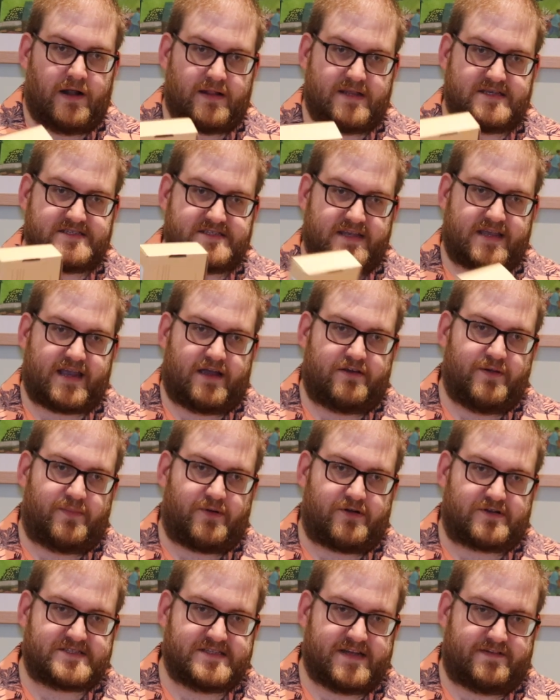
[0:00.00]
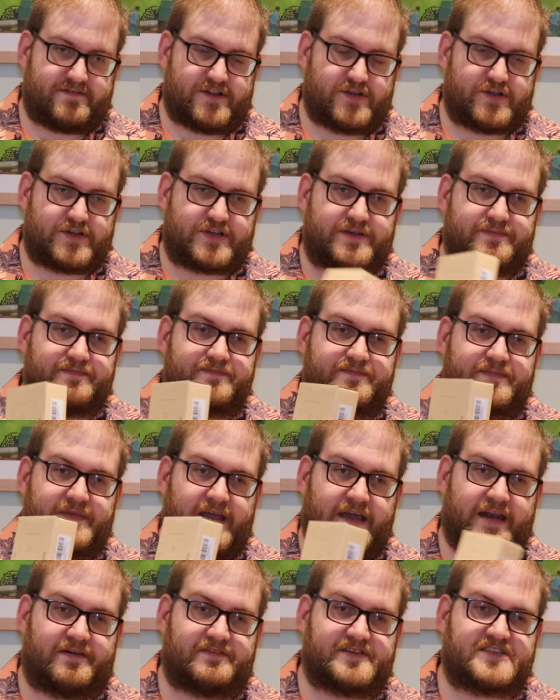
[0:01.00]
Let's take it out of the box and have a look,
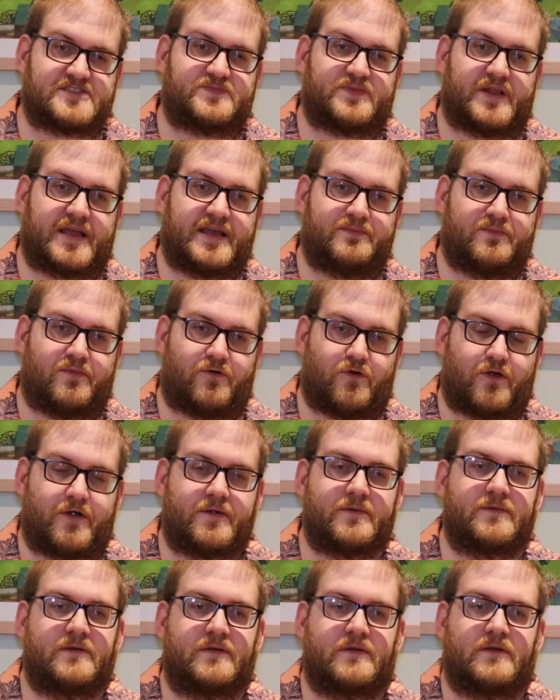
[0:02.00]
and I'll explain more